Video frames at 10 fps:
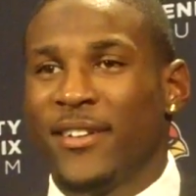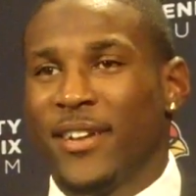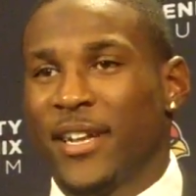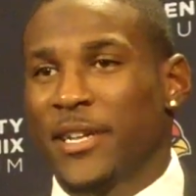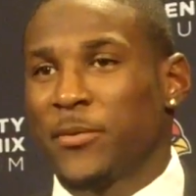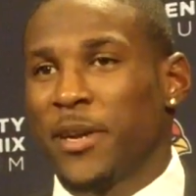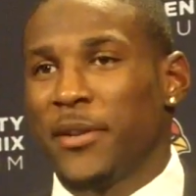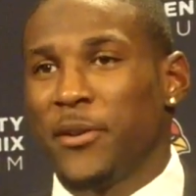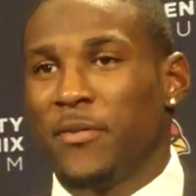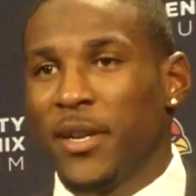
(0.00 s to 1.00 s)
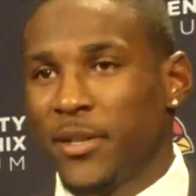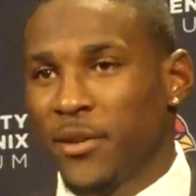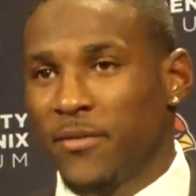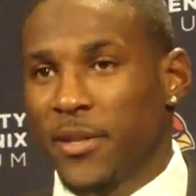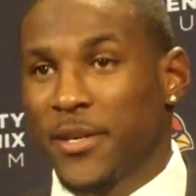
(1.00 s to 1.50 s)
And that's when I dove in and
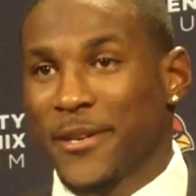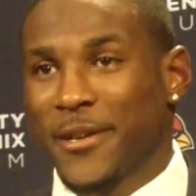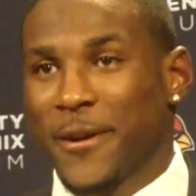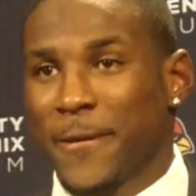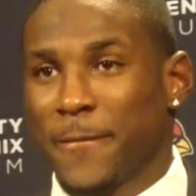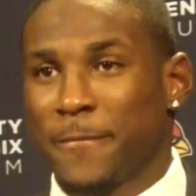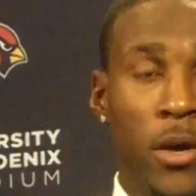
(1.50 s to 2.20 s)
jumped for the touchdown.